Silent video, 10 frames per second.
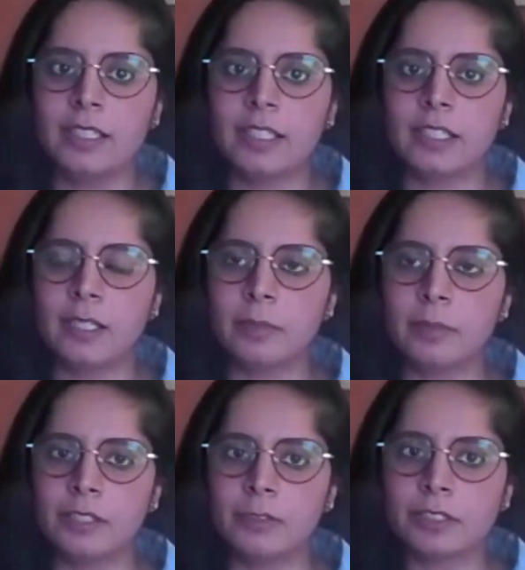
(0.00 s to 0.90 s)

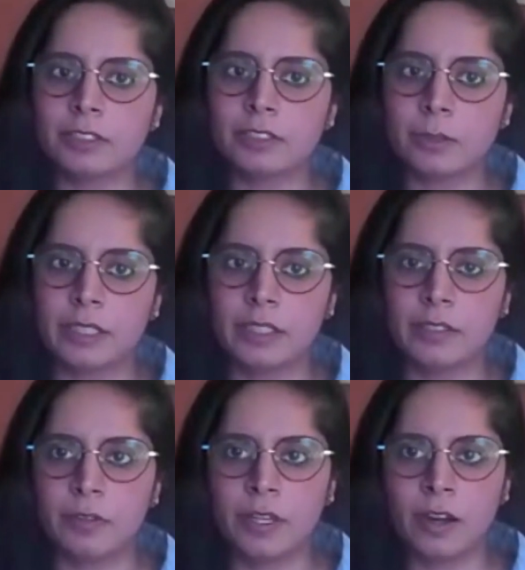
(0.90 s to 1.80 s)
enabling users to
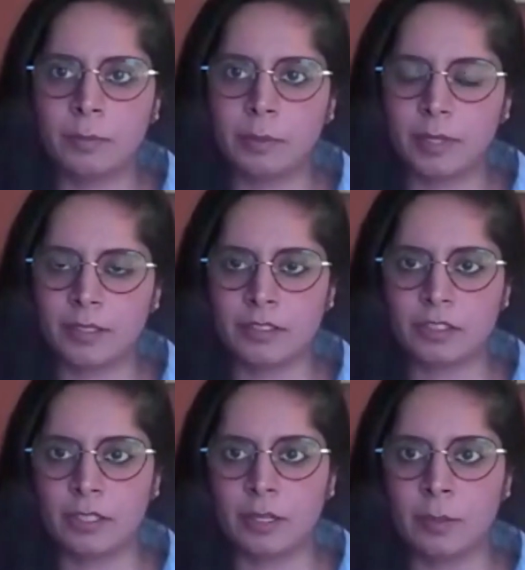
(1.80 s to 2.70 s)
identify
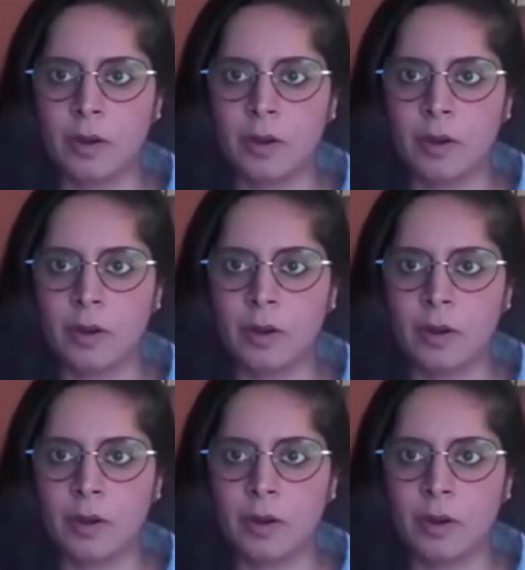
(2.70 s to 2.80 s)
optimization